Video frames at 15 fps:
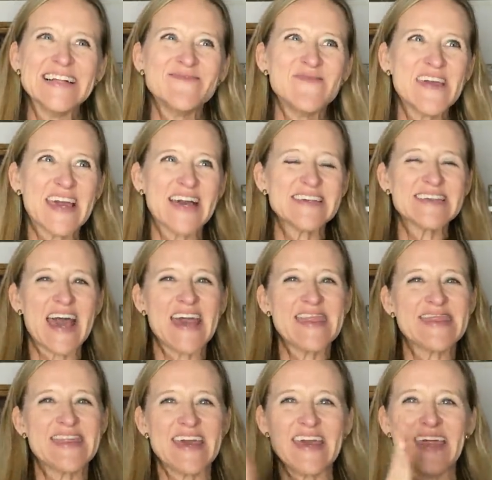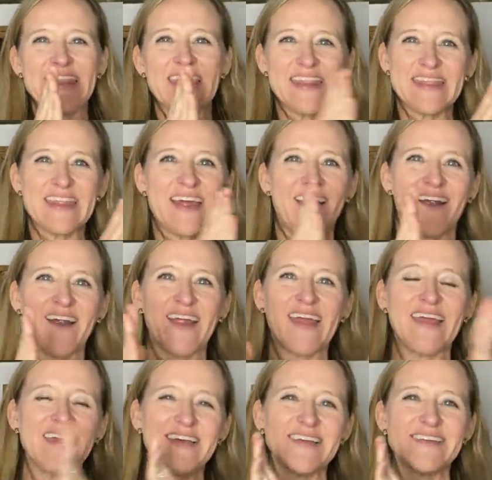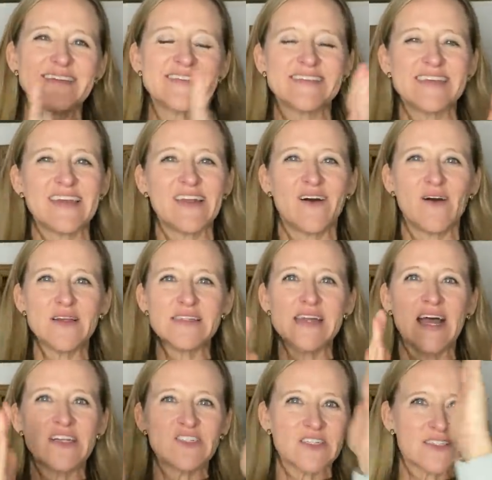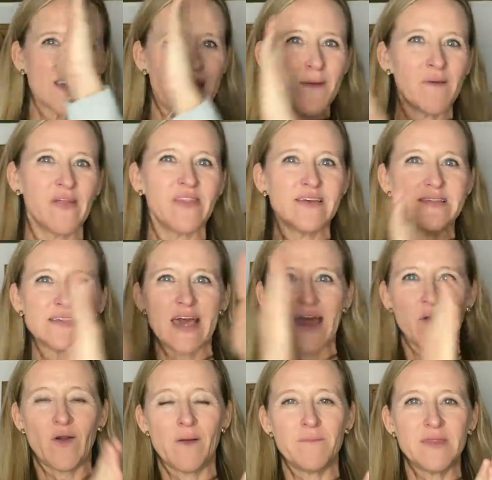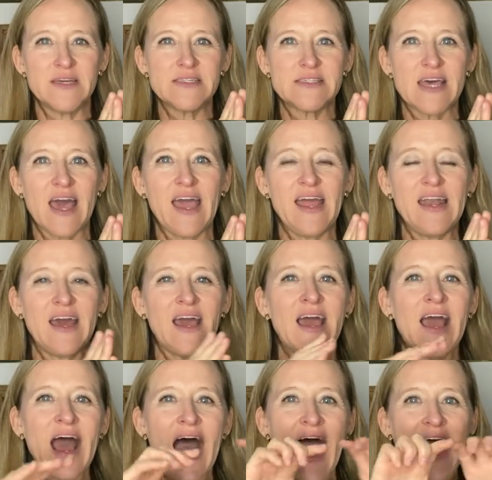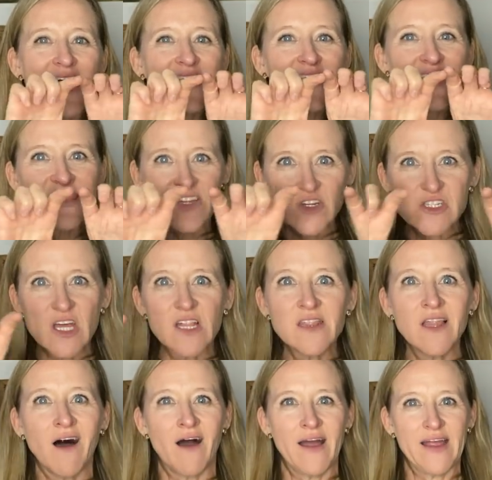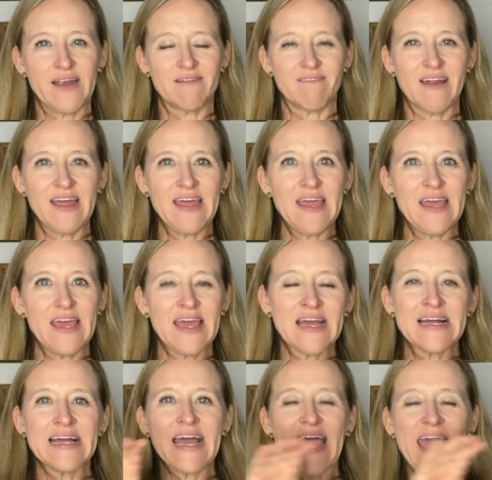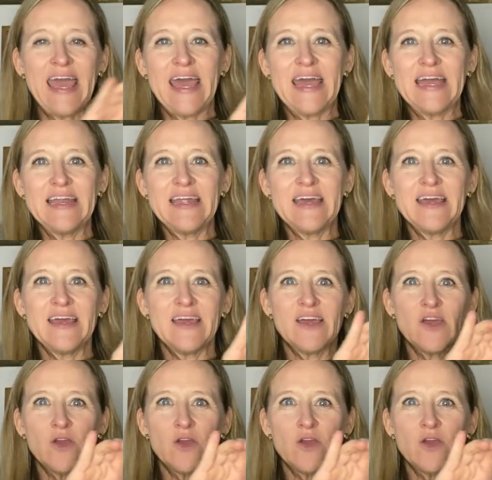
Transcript: because I think that there is, you know, it's not just I'm on this side or I'm this side. I think there's a line, right? And